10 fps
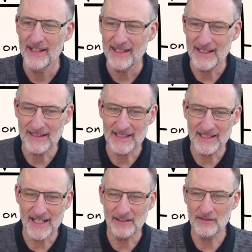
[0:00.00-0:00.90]

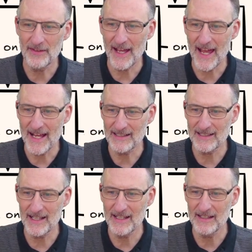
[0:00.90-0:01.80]
instead of
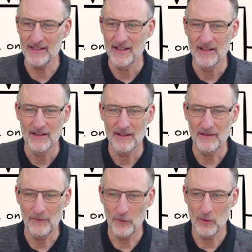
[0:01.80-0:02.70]
asking
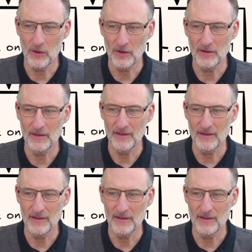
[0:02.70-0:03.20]
for